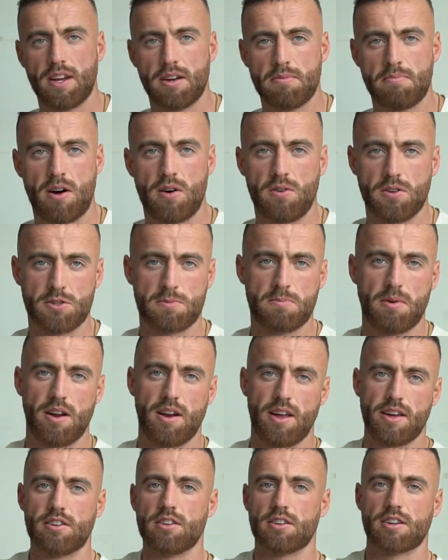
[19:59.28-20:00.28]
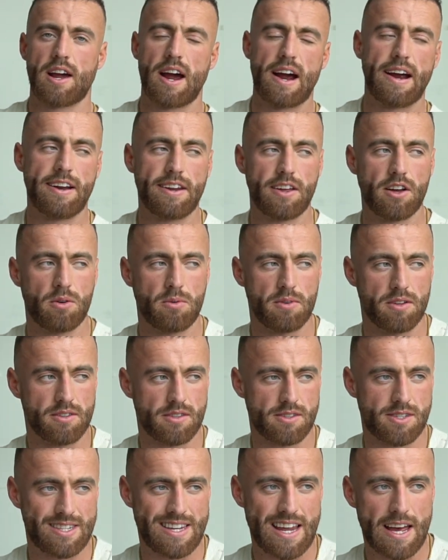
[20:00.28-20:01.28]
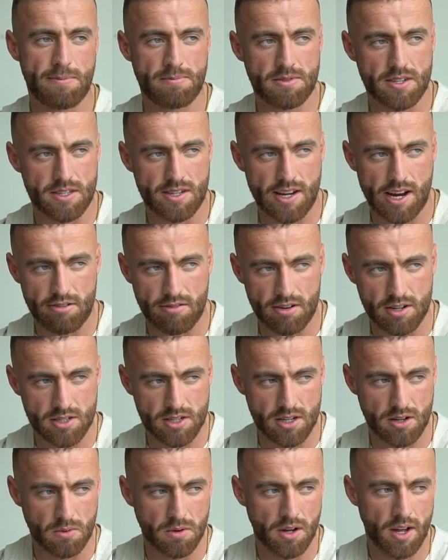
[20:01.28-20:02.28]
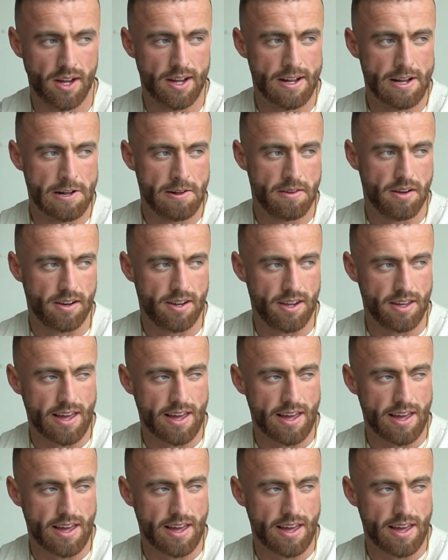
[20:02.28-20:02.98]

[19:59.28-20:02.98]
imposed by like your cardio and steps, etc. So I think